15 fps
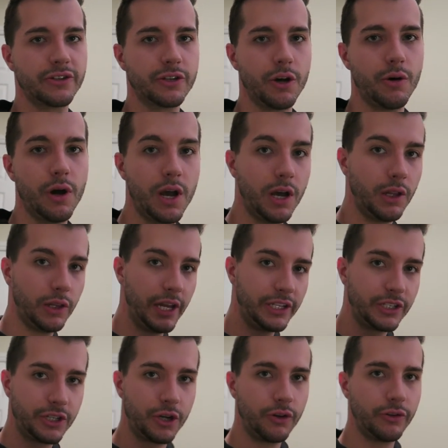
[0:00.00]
So
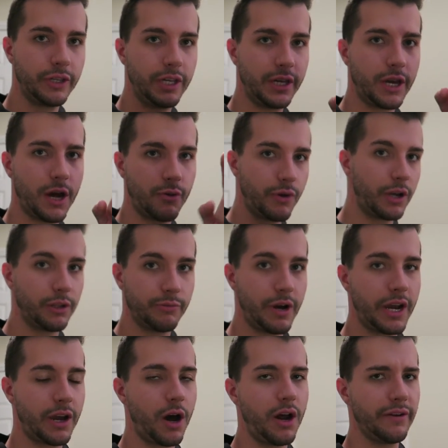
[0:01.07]
let's turn the regular
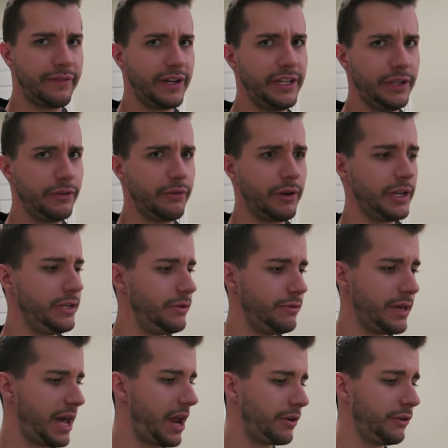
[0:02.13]
mic on. If I didn't already do
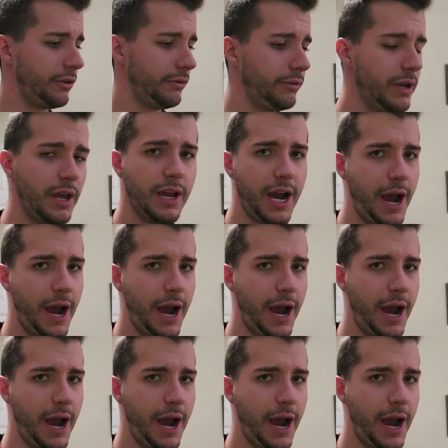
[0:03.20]
that, I don't know.